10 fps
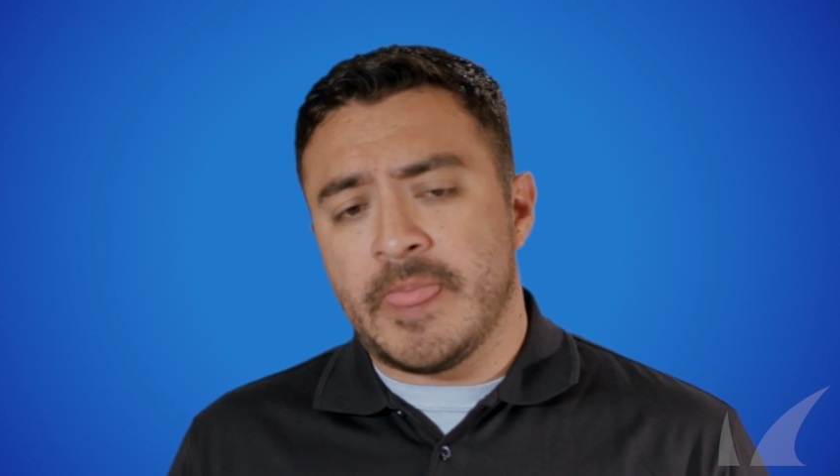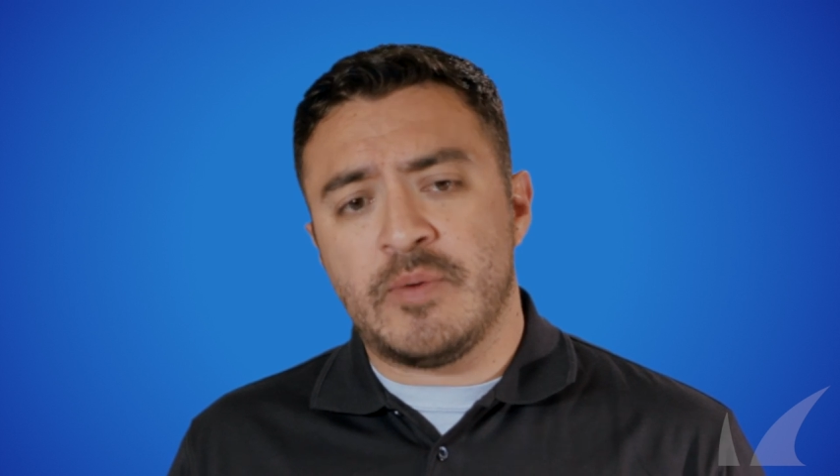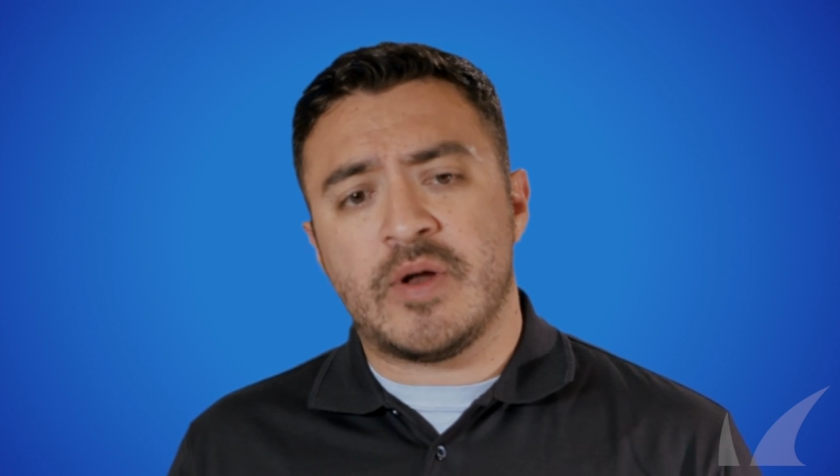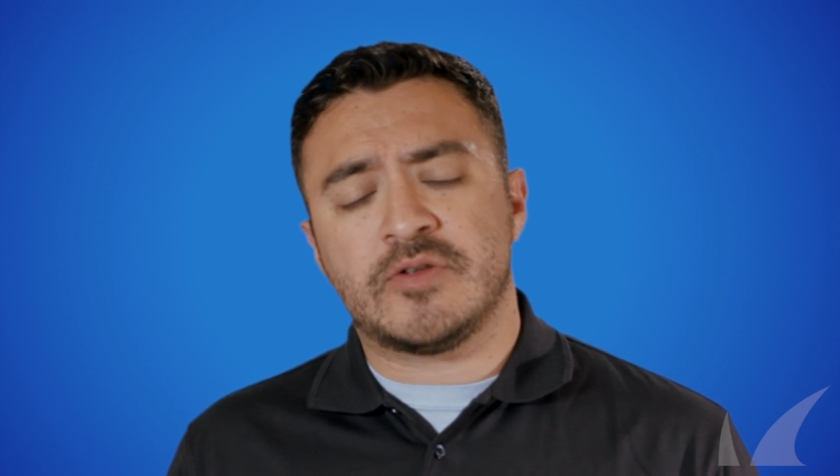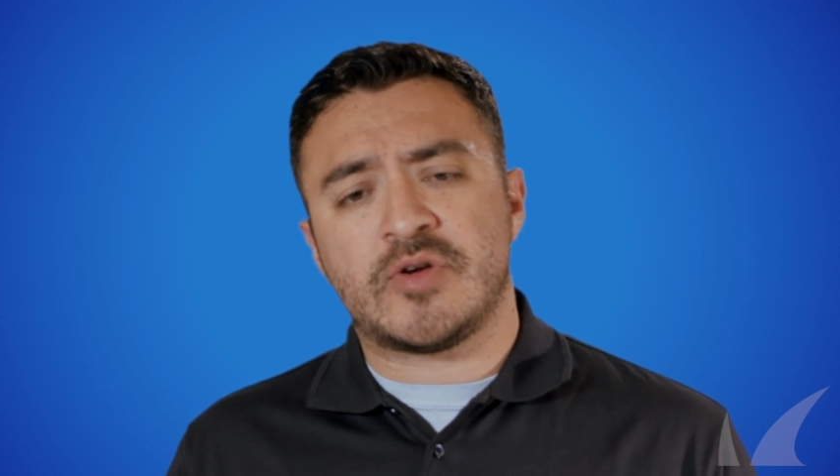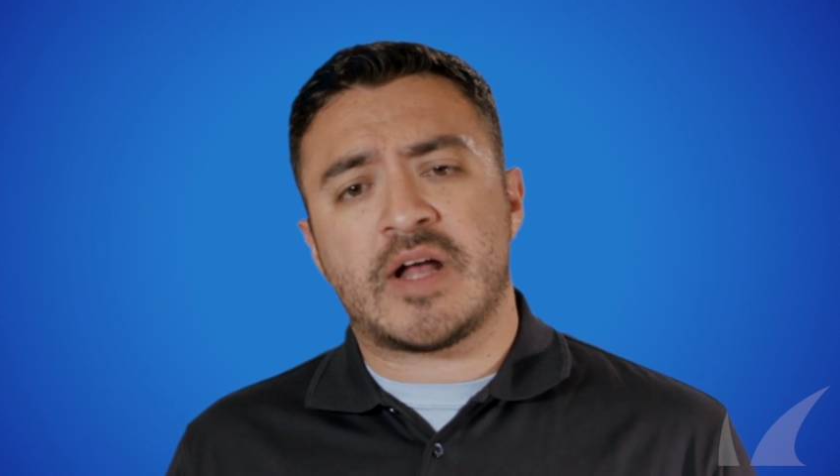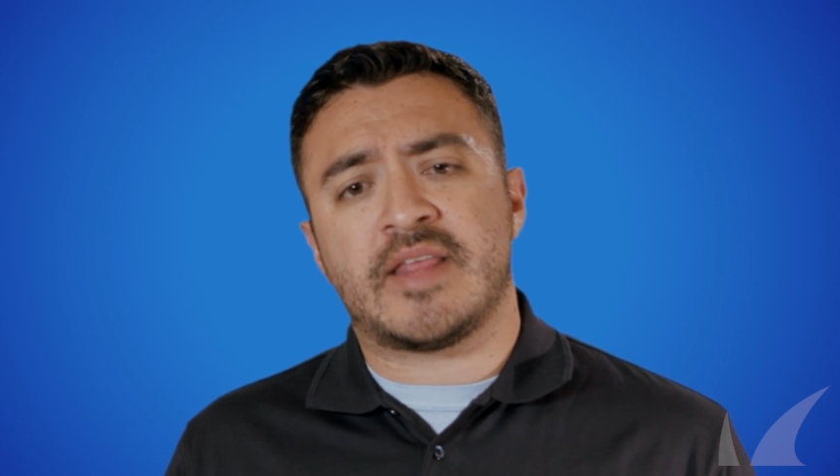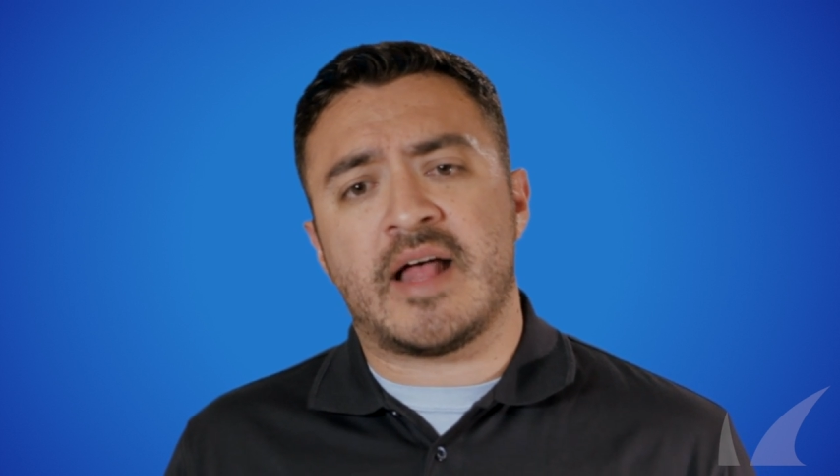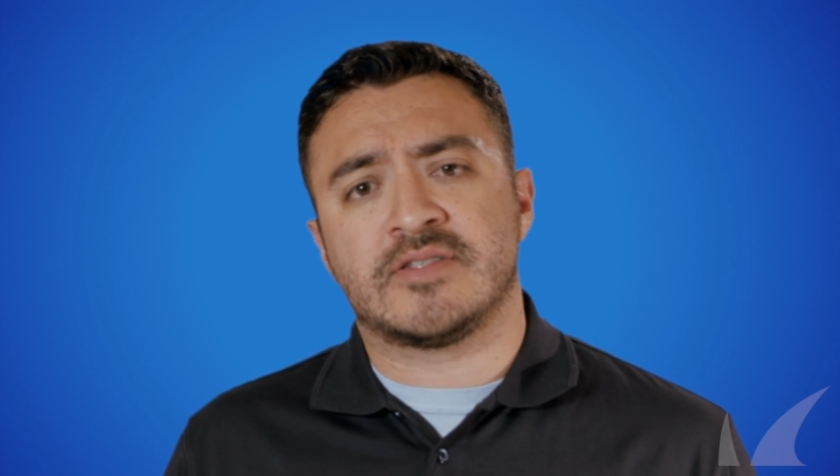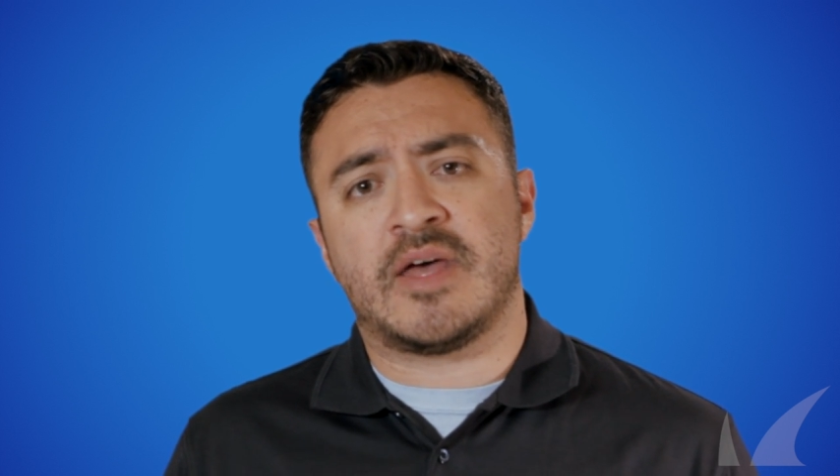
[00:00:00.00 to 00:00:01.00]
You want to track
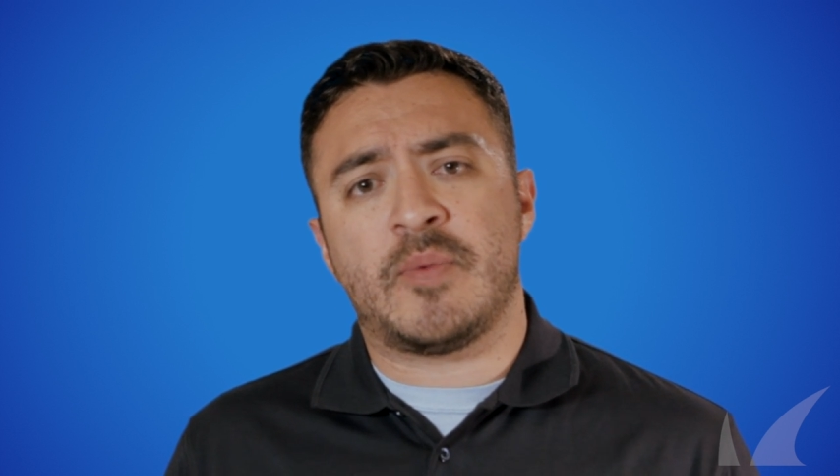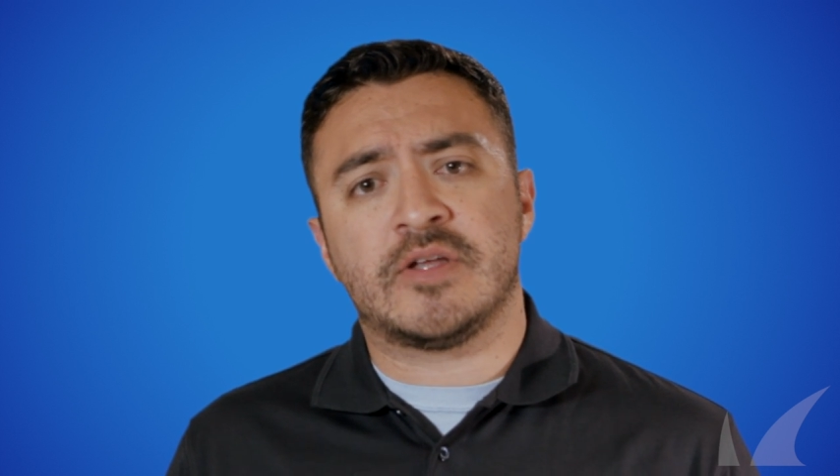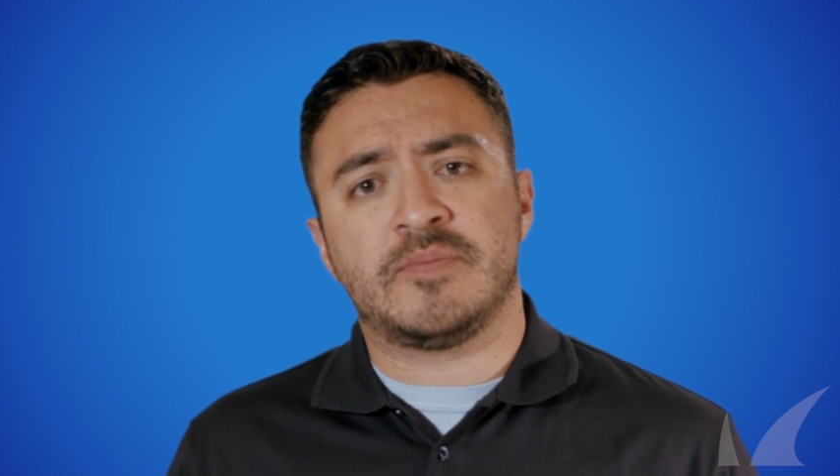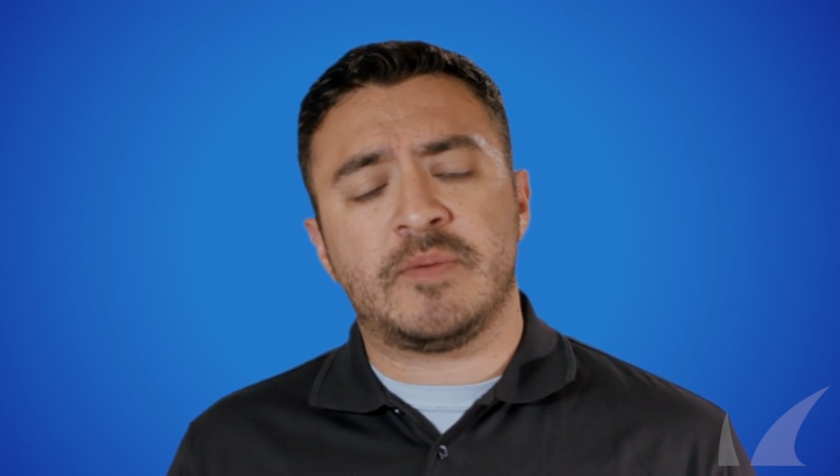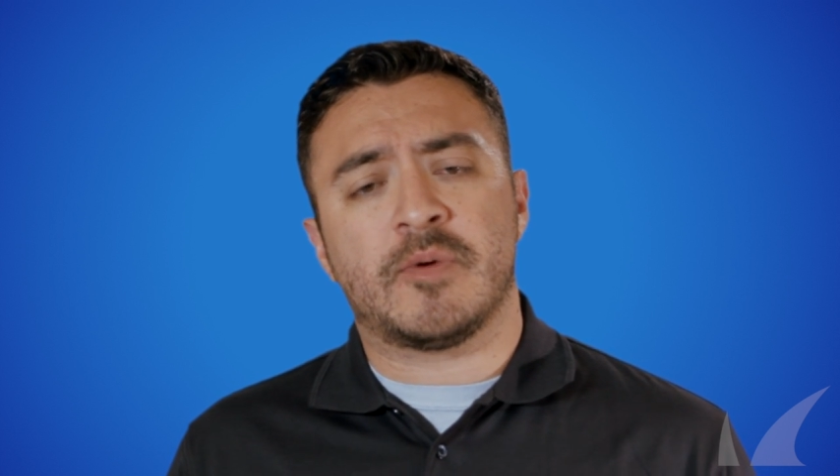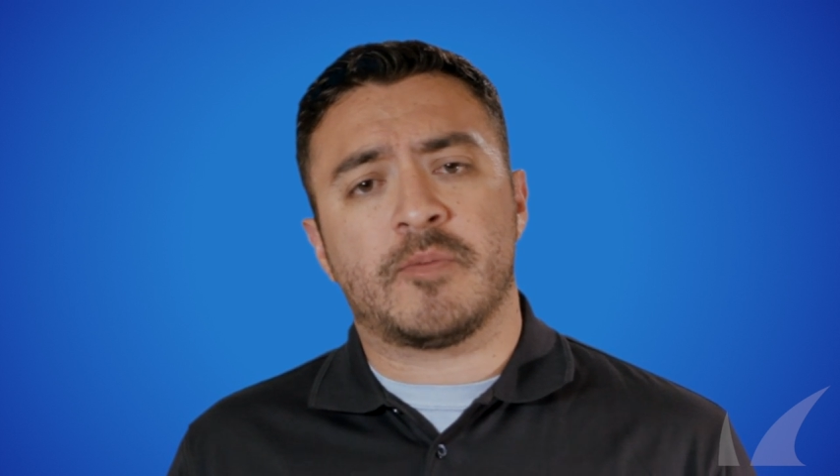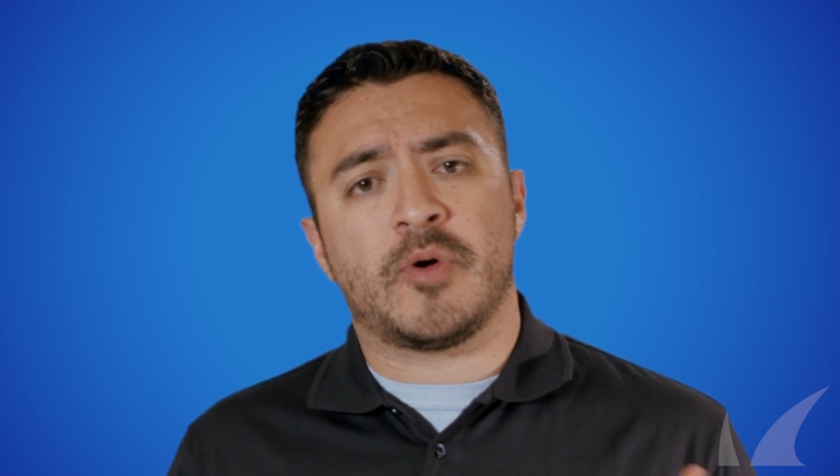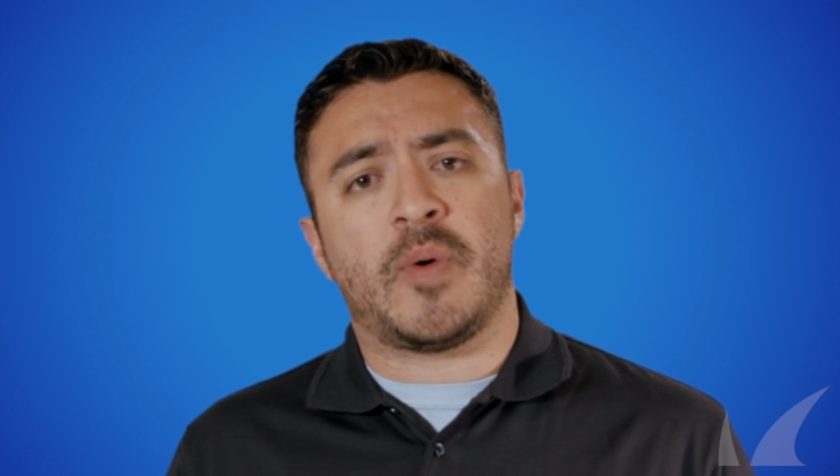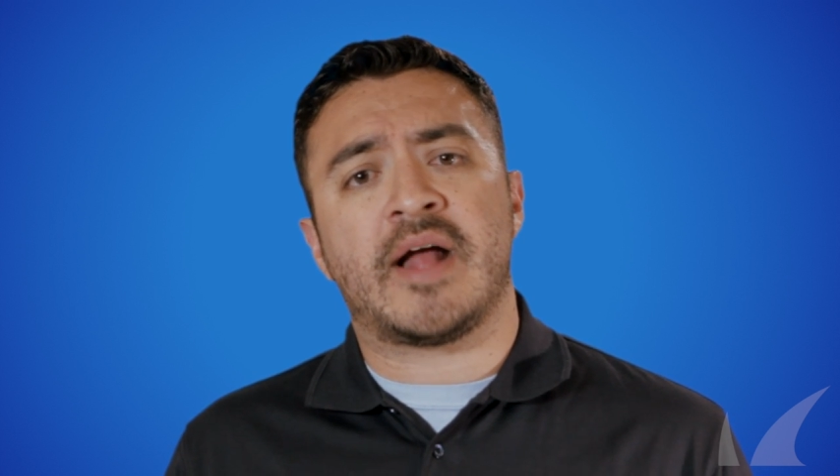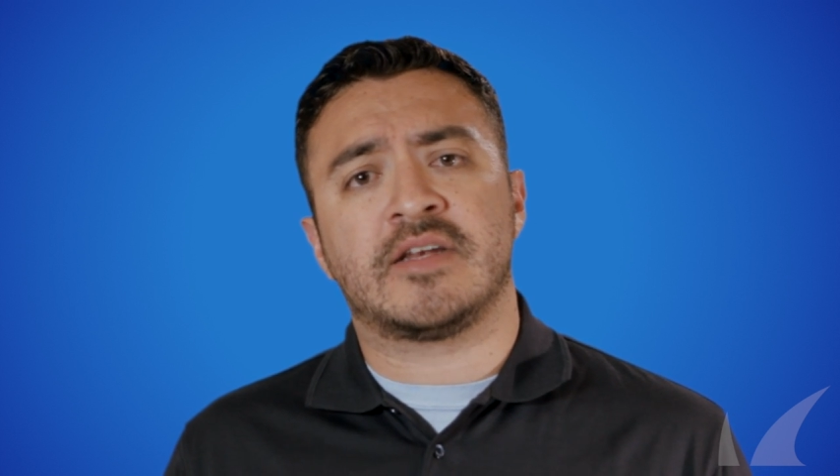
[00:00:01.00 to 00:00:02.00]
that so that way you can be more
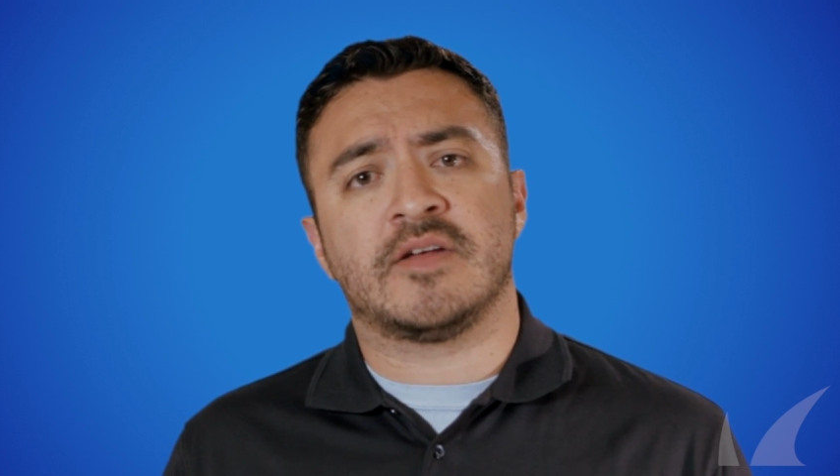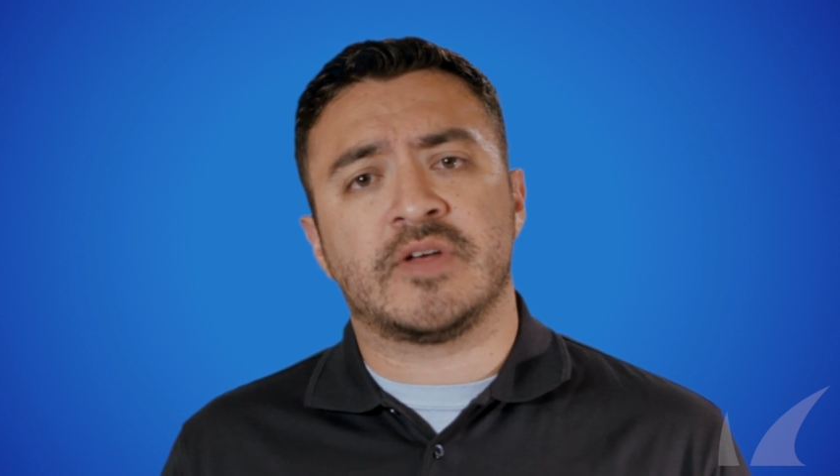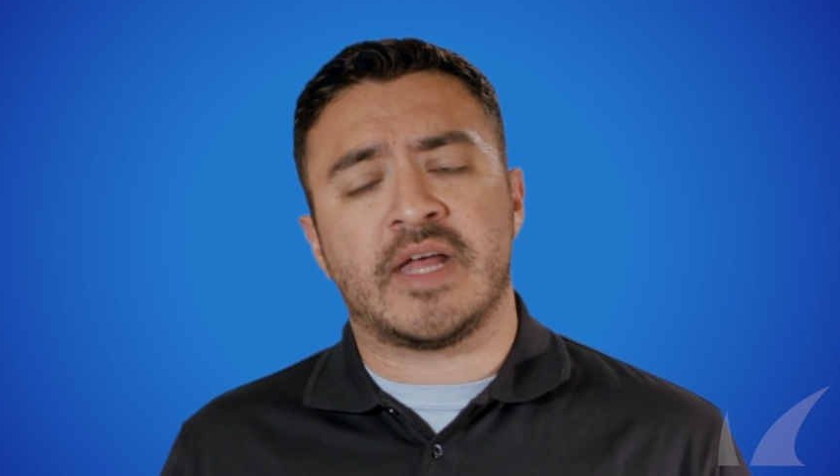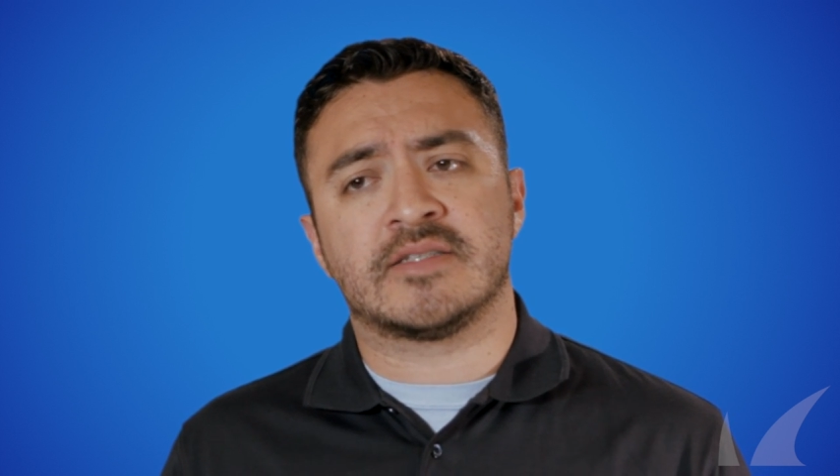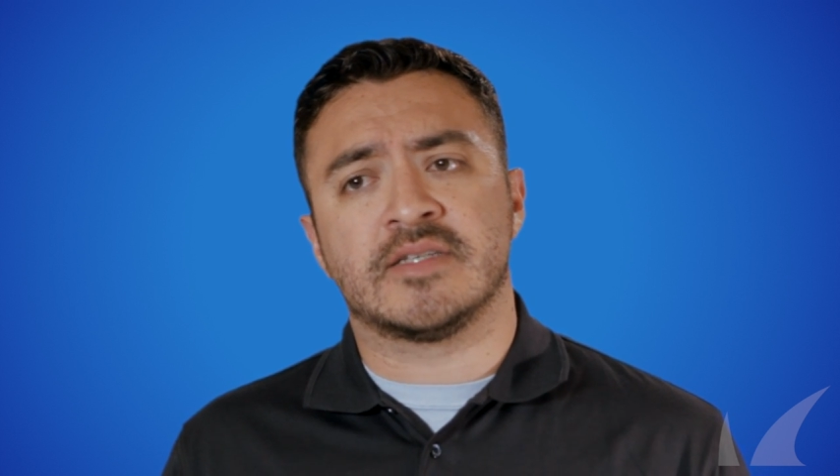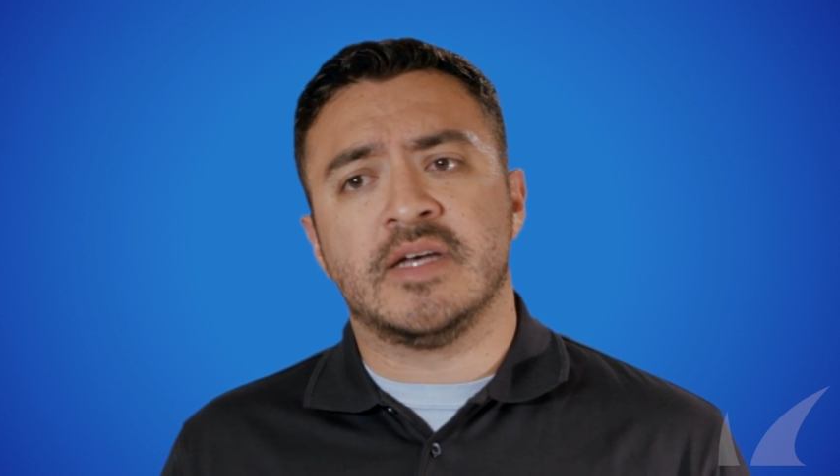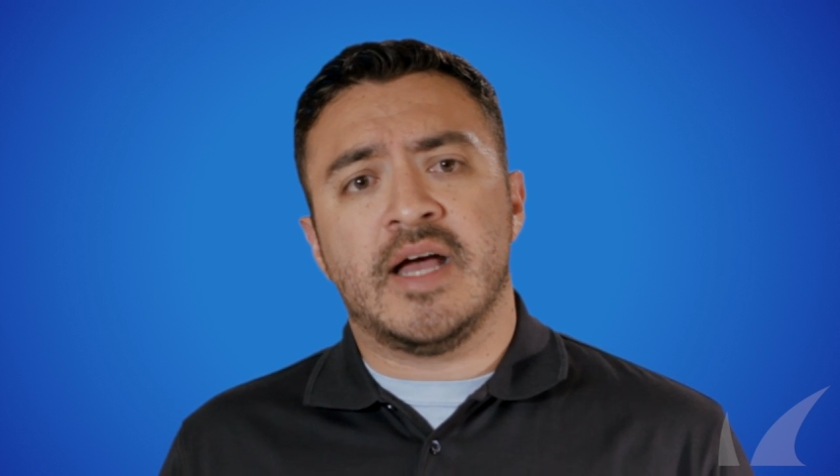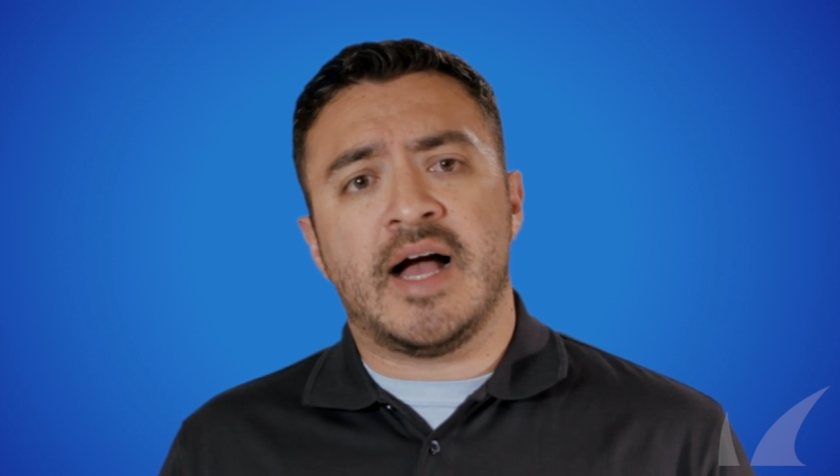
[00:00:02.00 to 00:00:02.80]
proactive against